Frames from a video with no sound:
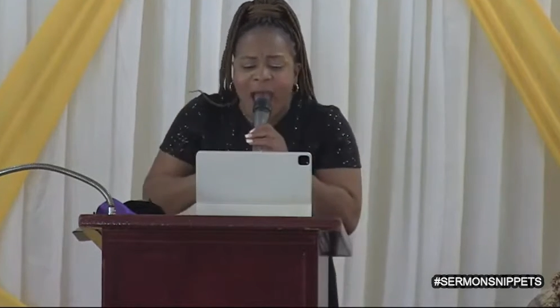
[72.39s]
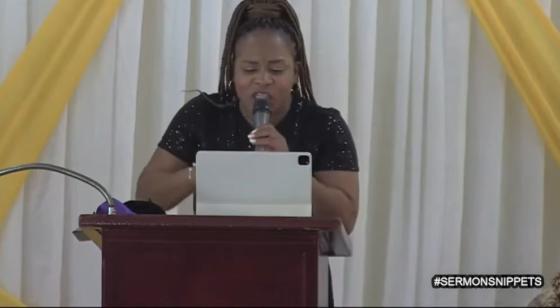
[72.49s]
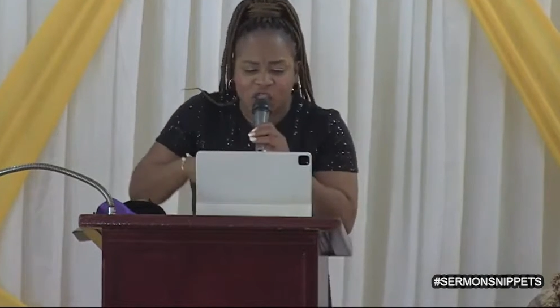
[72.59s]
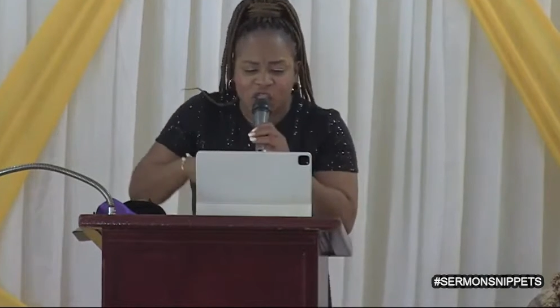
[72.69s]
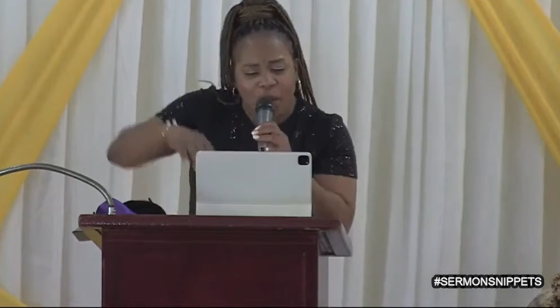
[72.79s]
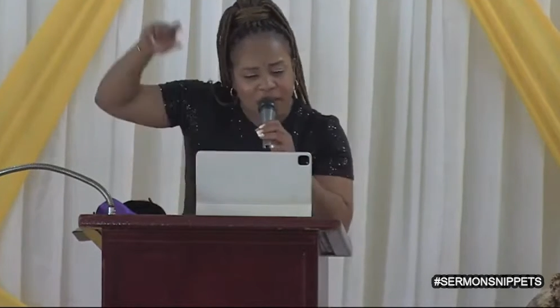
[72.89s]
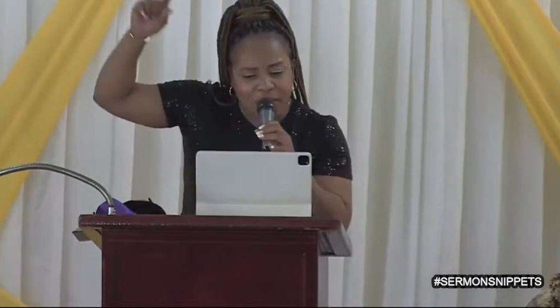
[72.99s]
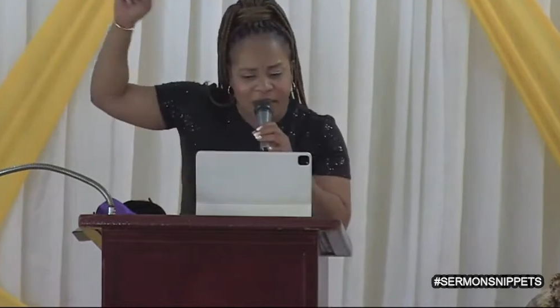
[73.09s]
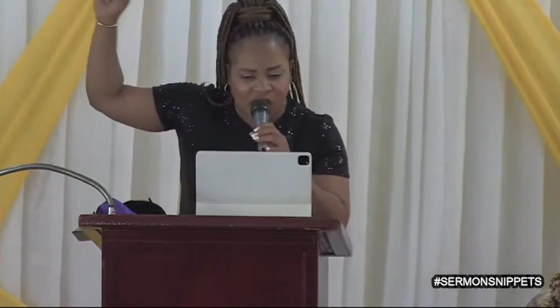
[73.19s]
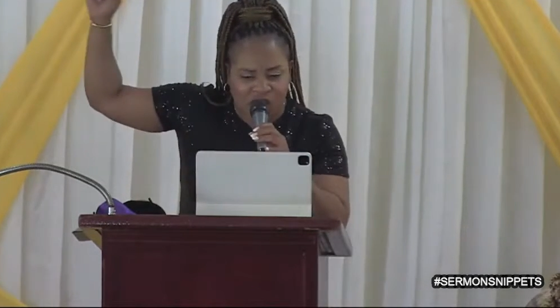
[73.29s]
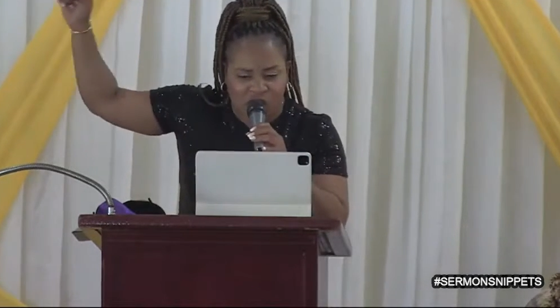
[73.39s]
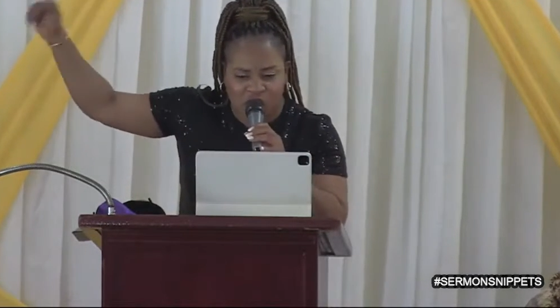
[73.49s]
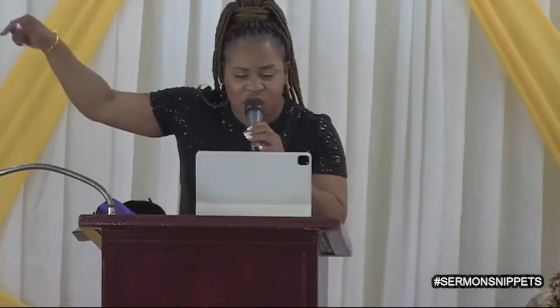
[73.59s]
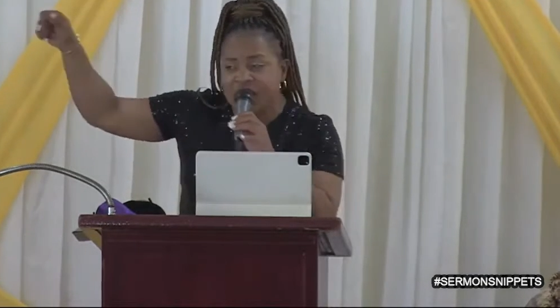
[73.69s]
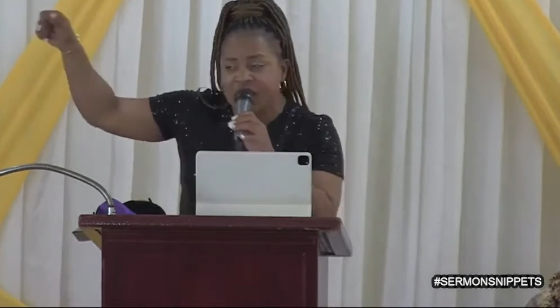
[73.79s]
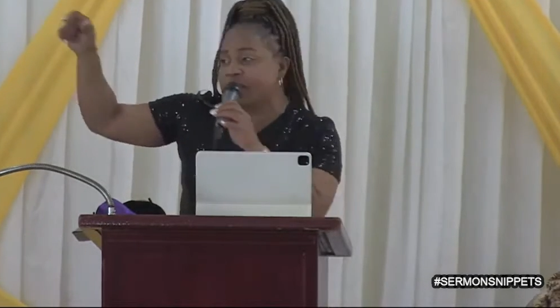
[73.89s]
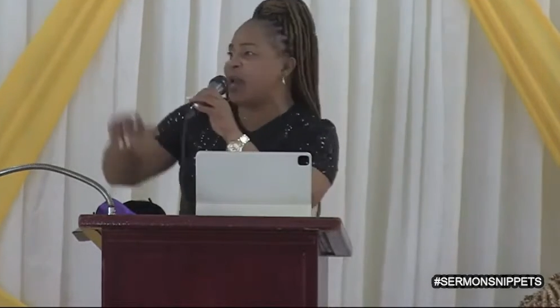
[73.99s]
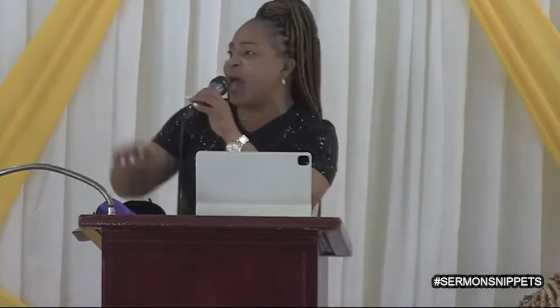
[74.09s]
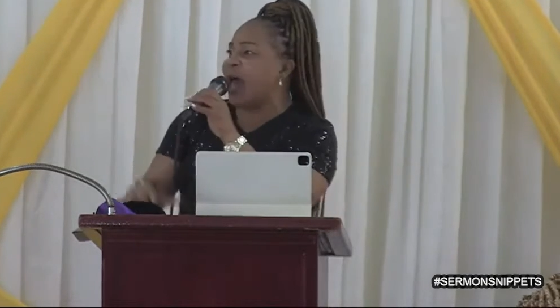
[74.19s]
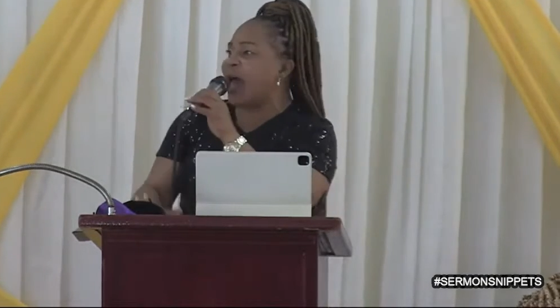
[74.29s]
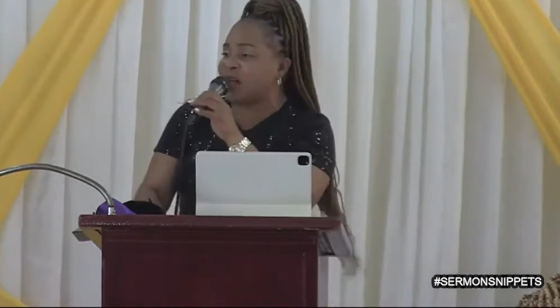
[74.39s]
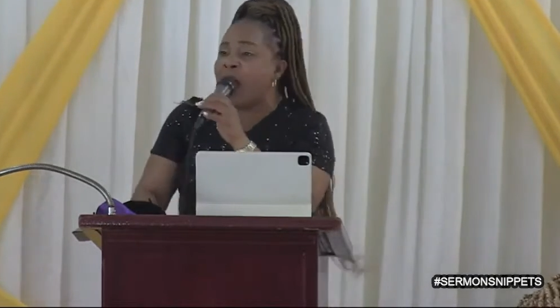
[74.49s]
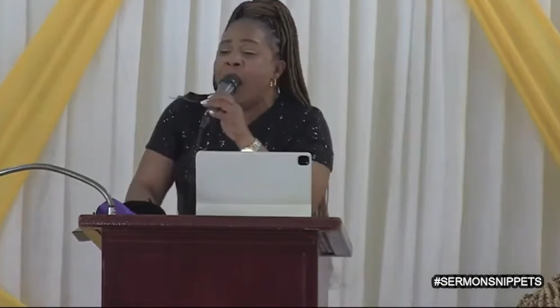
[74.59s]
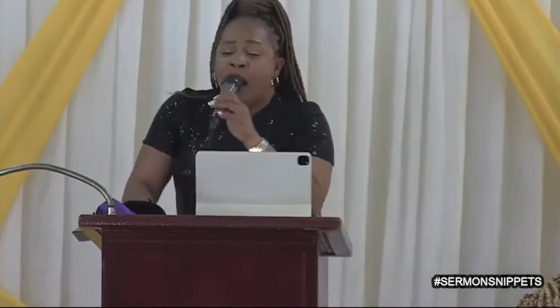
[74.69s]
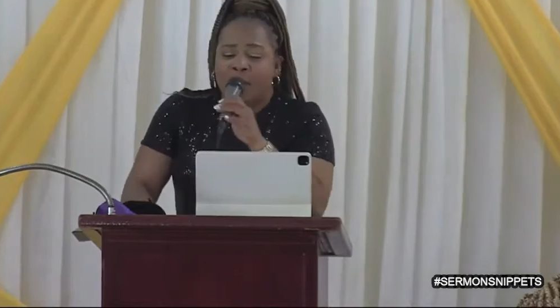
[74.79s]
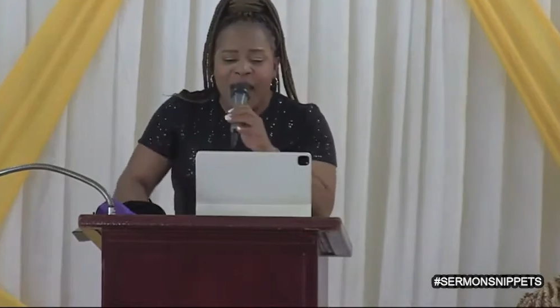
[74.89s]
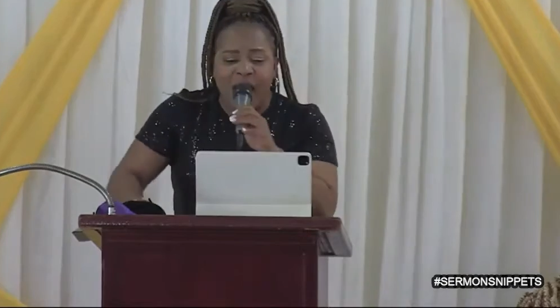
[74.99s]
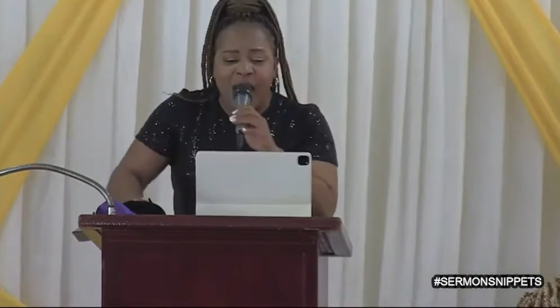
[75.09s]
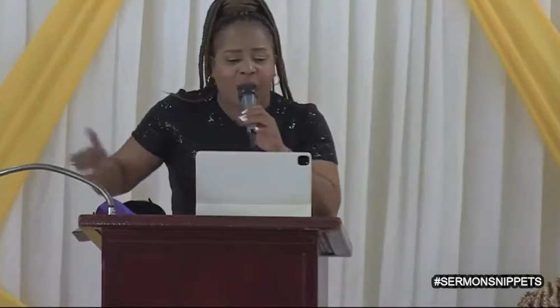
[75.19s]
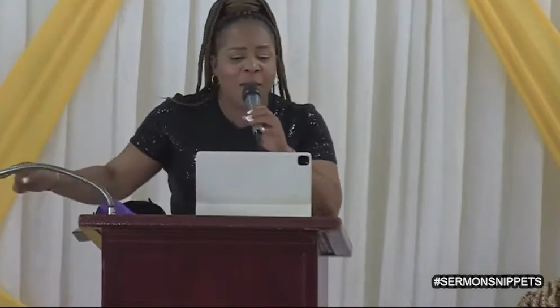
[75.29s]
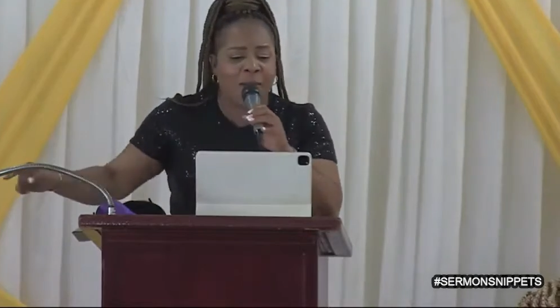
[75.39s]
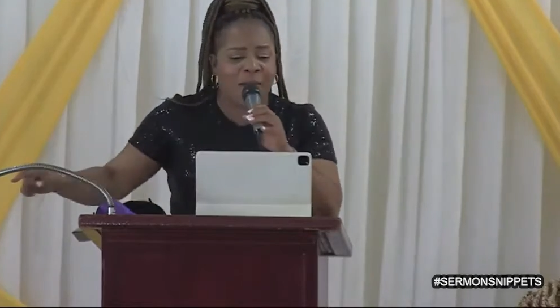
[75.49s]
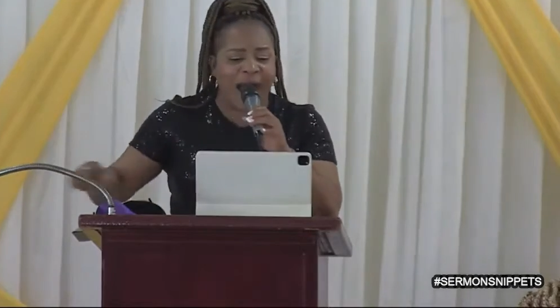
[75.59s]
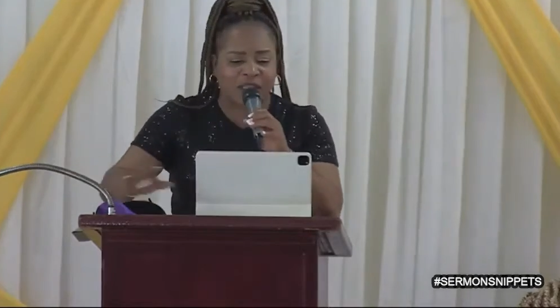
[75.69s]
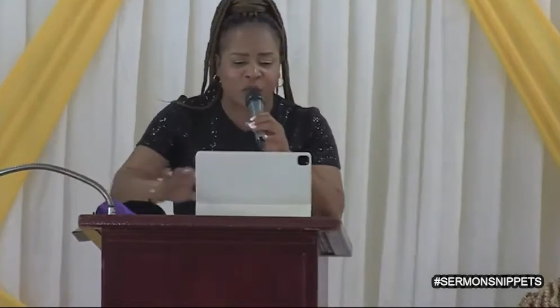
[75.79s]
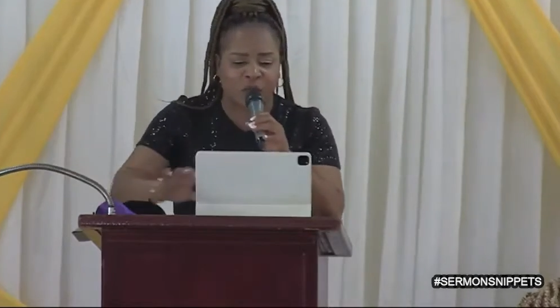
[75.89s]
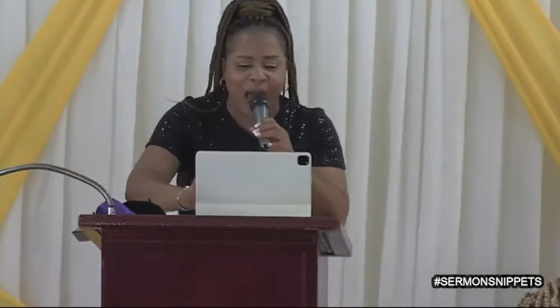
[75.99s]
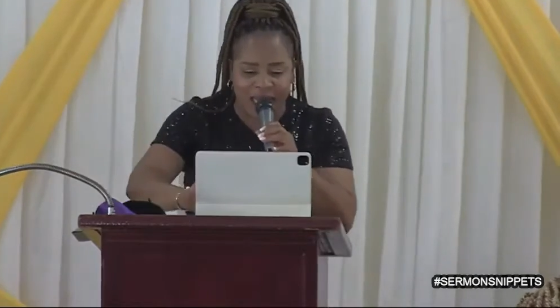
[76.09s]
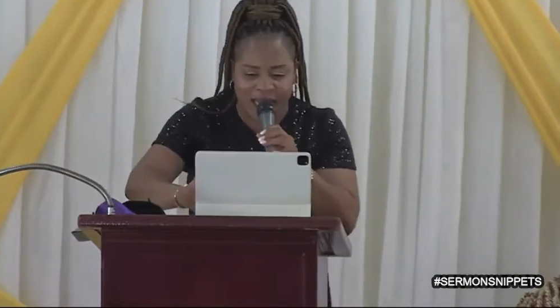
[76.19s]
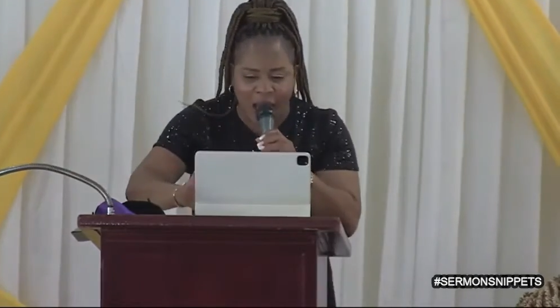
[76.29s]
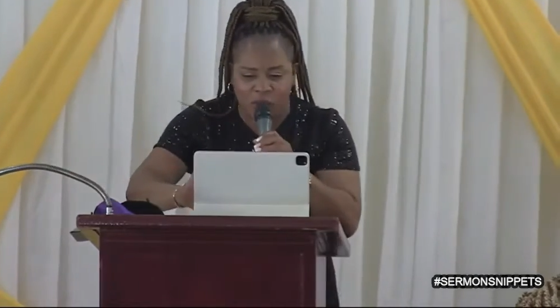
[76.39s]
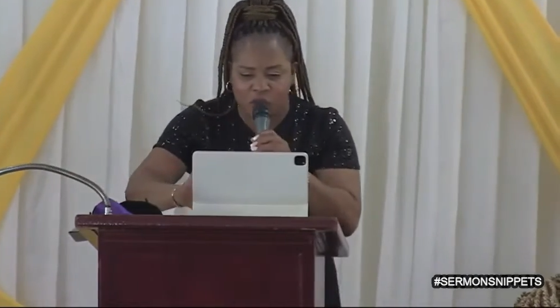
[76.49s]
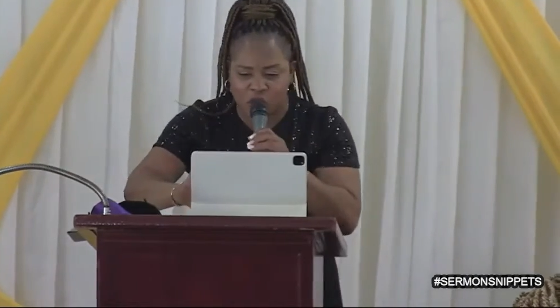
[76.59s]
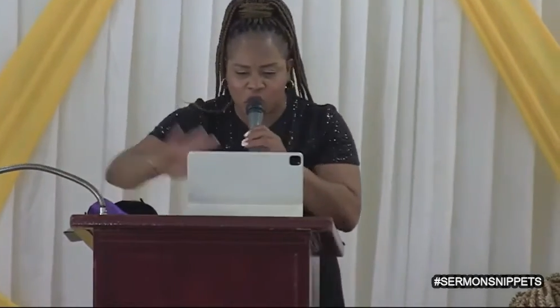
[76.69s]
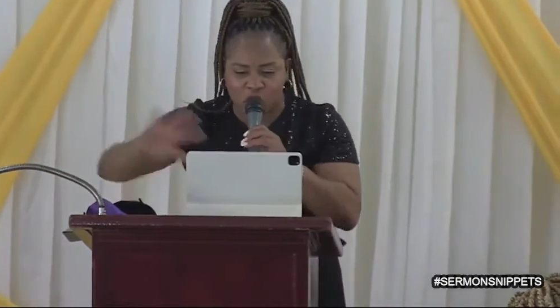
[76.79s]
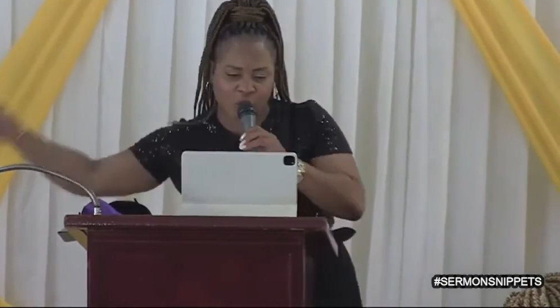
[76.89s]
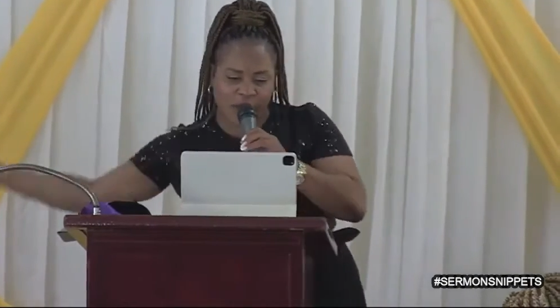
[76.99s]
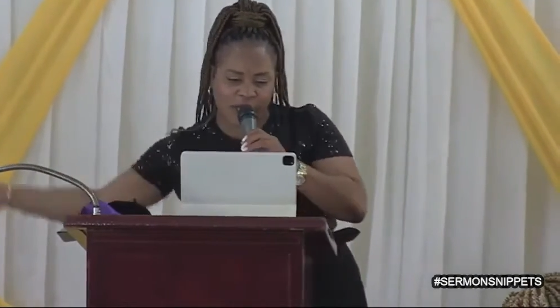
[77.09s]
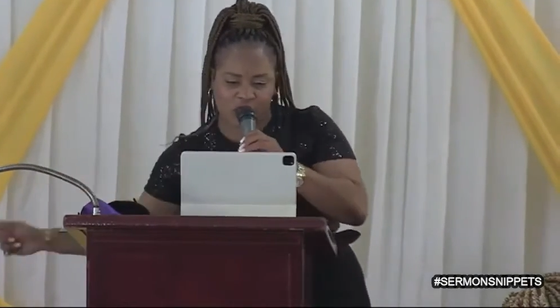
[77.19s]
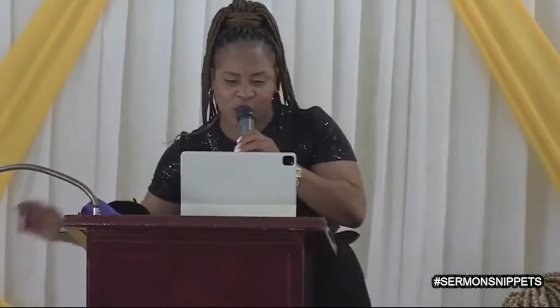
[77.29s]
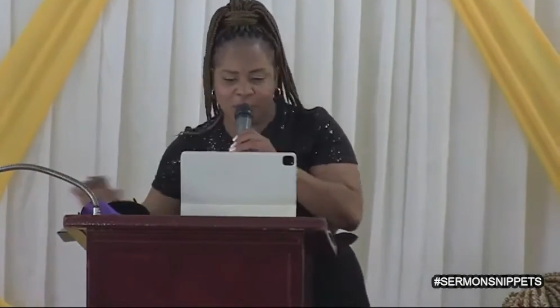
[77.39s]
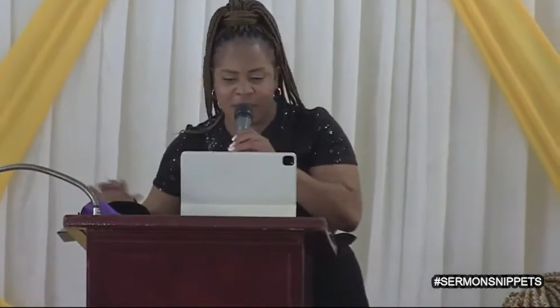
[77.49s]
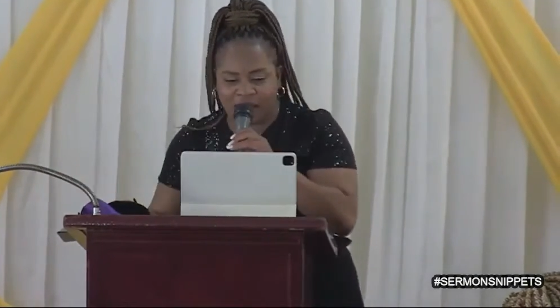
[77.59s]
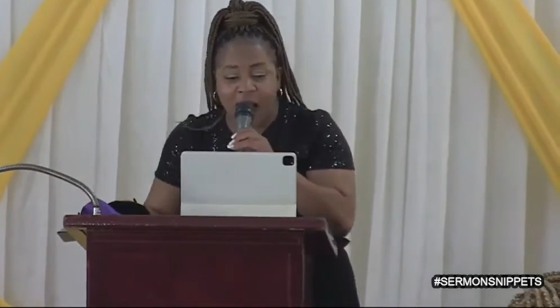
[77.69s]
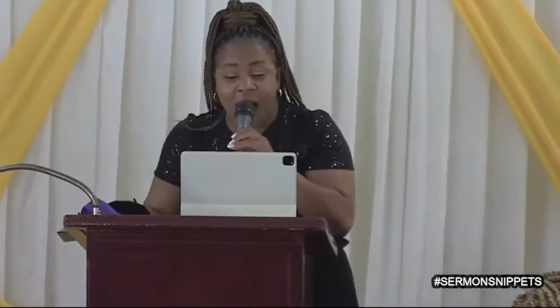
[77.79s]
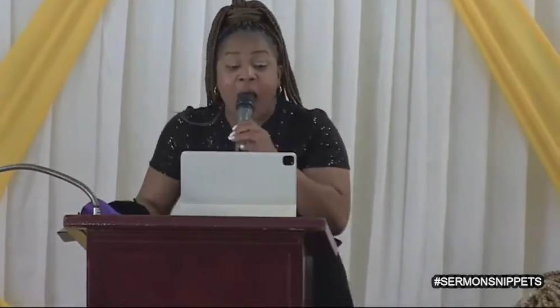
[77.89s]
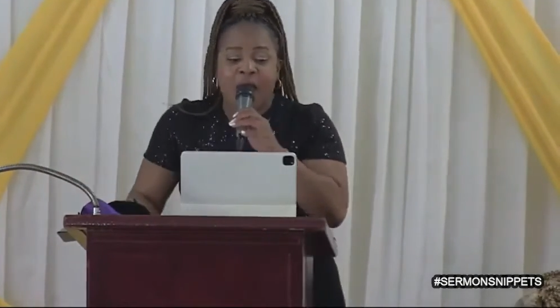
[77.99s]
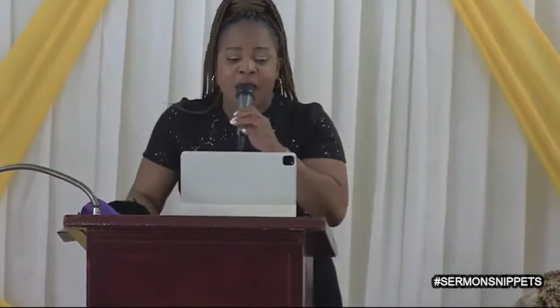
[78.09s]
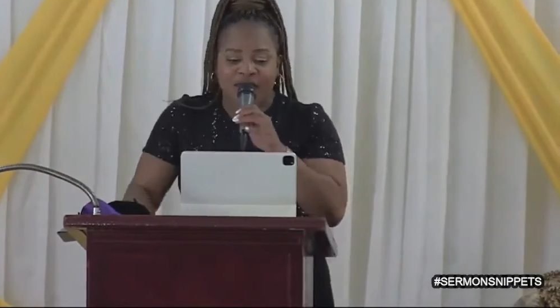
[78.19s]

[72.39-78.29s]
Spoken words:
And so it may seem dead, but I come back to announce to you in Jamaica